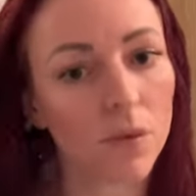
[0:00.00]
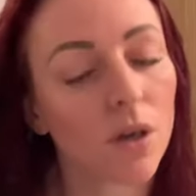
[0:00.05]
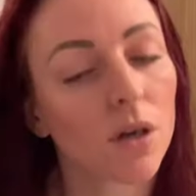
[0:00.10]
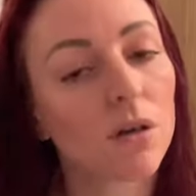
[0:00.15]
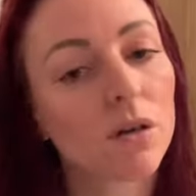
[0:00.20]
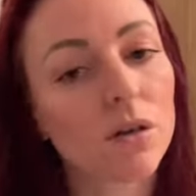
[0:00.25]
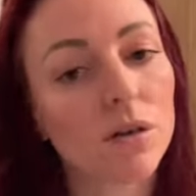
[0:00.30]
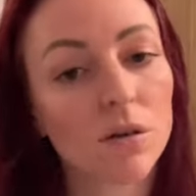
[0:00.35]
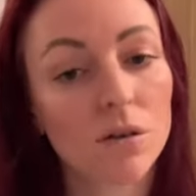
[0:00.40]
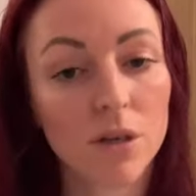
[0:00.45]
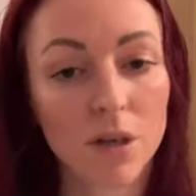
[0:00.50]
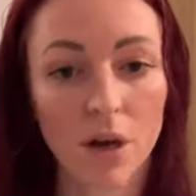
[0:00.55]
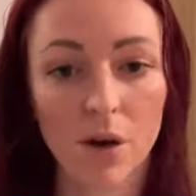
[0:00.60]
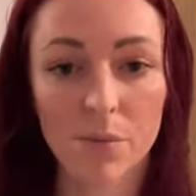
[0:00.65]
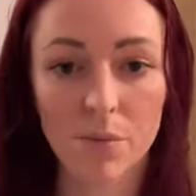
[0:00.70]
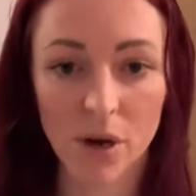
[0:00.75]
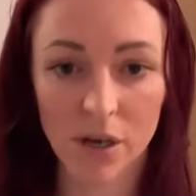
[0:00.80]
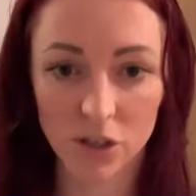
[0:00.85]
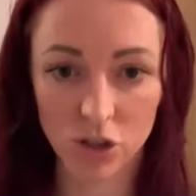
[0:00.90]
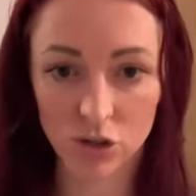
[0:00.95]
you know,
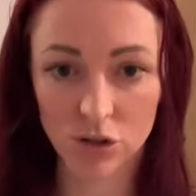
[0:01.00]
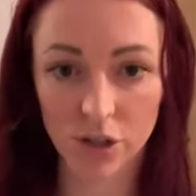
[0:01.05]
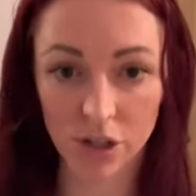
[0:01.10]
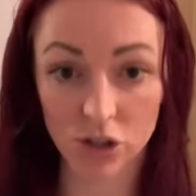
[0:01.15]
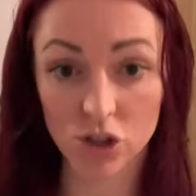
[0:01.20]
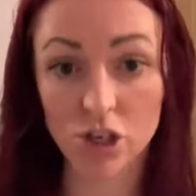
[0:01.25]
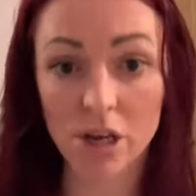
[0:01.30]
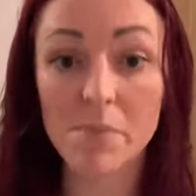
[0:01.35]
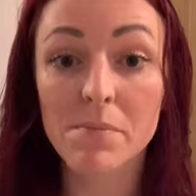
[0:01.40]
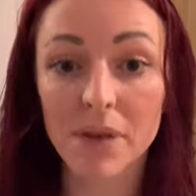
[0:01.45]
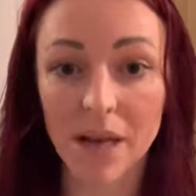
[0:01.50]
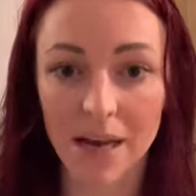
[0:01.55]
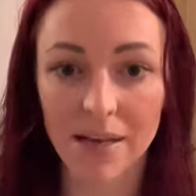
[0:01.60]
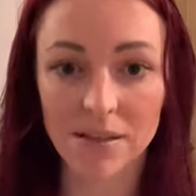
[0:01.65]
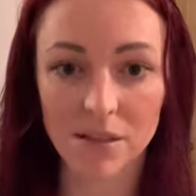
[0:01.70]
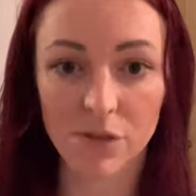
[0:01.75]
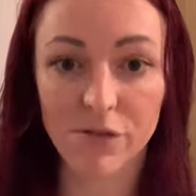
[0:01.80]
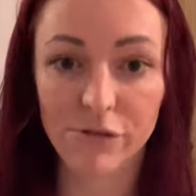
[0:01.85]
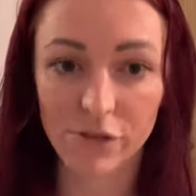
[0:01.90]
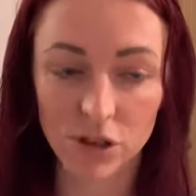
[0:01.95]
my, the gymnast,
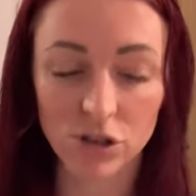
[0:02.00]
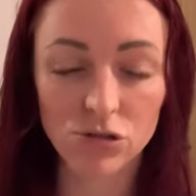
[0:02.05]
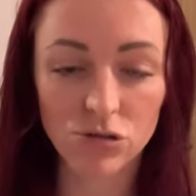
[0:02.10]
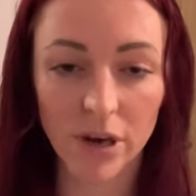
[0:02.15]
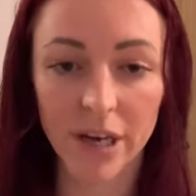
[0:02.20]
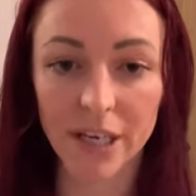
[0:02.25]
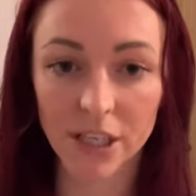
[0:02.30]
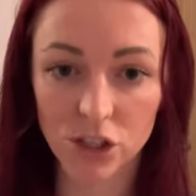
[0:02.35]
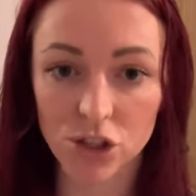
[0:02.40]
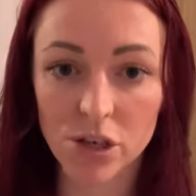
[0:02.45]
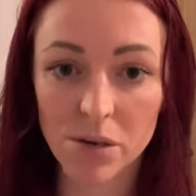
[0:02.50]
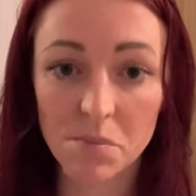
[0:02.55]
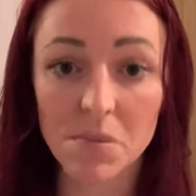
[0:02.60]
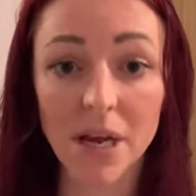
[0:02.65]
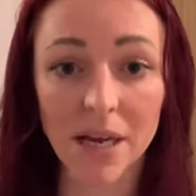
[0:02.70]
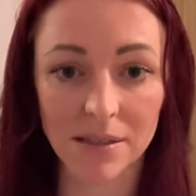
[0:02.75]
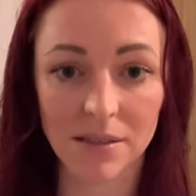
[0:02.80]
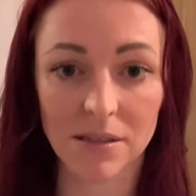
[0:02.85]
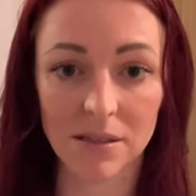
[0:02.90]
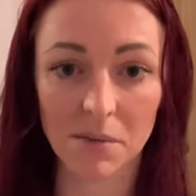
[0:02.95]
the frustrated
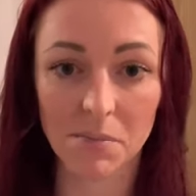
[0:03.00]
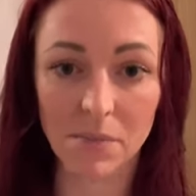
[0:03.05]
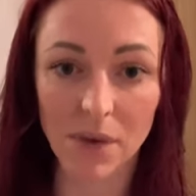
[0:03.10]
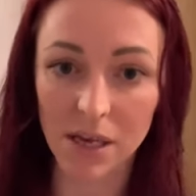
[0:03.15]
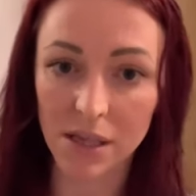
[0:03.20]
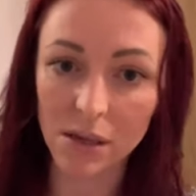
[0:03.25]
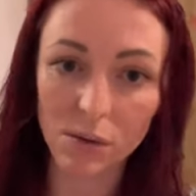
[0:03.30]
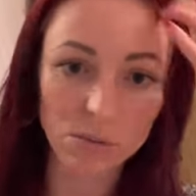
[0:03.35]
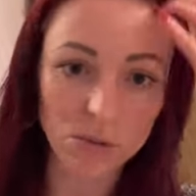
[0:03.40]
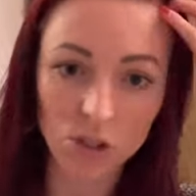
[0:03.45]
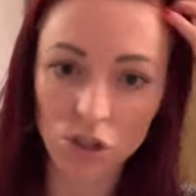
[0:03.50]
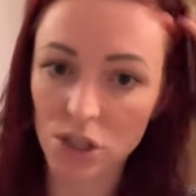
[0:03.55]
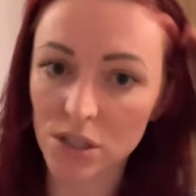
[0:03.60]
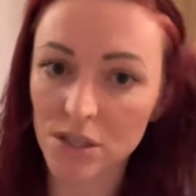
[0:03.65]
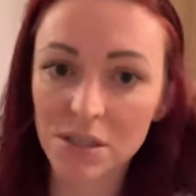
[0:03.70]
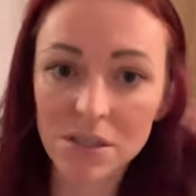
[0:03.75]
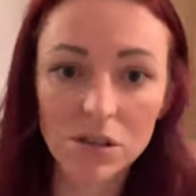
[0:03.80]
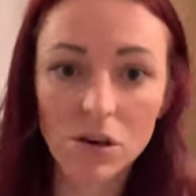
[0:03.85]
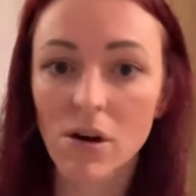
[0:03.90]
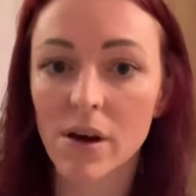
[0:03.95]
gymnast in me that was just
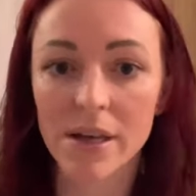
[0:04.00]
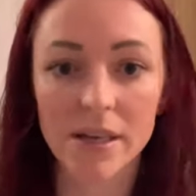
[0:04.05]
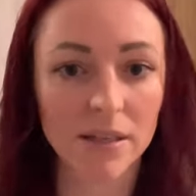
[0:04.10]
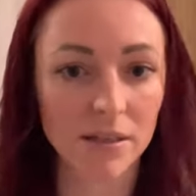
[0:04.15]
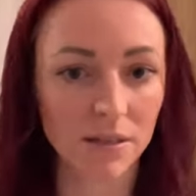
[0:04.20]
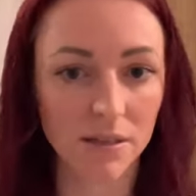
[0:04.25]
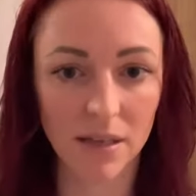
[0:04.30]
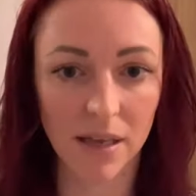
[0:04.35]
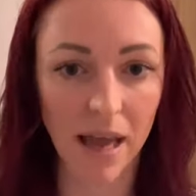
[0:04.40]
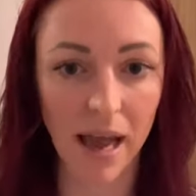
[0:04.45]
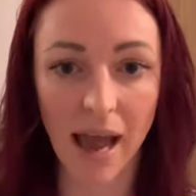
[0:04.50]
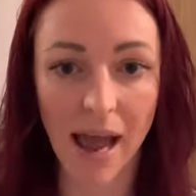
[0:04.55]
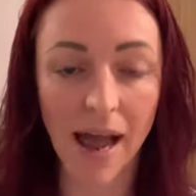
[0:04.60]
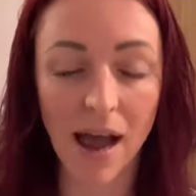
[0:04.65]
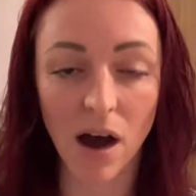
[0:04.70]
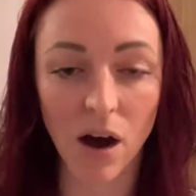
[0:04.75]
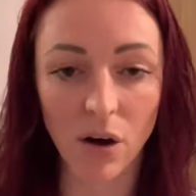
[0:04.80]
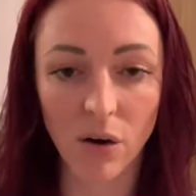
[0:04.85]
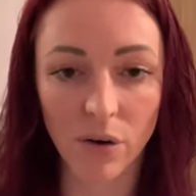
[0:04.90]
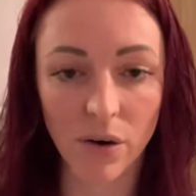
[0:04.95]
dying to get
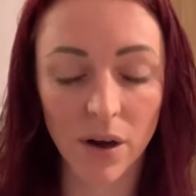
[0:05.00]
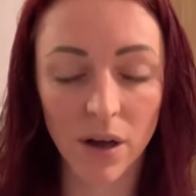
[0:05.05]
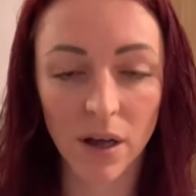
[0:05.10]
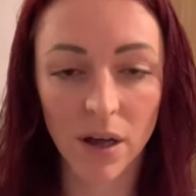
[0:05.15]
out